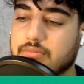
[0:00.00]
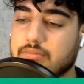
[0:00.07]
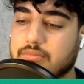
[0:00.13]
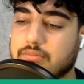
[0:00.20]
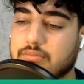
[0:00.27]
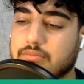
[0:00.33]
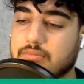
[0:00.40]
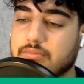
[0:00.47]

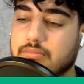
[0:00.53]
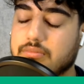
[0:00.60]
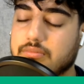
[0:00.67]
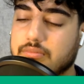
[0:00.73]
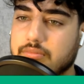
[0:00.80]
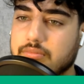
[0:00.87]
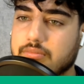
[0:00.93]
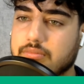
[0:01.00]

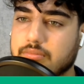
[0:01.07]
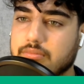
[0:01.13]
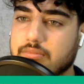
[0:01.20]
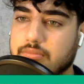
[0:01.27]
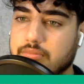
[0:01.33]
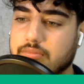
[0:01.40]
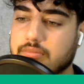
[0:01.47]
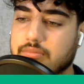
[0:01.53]

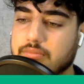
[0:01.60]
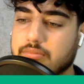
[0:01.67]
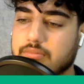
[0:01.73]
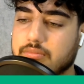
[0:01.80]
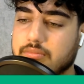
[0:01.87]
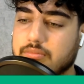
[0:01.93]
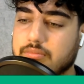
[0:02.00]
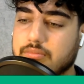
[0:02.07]

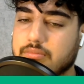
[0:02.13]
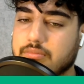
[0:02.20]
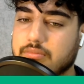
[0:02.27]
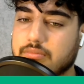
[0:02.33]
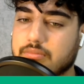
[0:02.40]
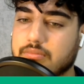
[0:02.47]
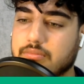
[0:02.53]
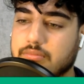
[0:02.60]

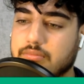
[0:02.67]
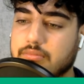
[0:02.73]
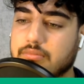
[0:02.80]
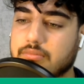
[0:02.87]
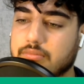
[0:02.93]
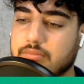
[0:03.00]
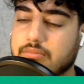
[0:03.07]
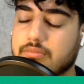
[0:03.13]

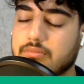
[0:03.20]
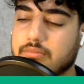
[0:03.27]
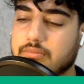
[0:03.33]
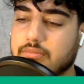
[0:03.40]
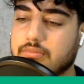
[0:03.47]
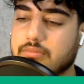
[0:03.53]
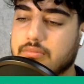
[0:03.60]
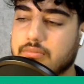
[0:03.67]

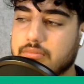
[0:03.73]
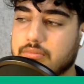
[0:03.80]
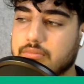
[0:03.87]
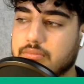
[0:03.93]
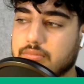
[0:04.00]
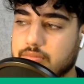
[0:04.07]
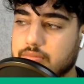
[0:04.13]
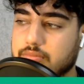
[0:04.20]

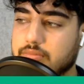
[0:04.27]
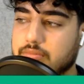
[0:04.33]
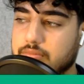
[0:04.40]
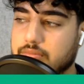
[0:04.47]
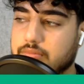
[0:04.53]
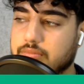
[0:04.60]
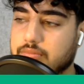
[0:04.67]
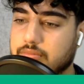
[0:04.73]

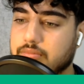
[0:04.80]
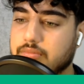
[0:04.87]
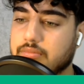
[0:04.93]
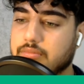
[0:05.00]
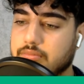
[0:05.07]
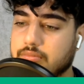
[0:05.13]
(silent)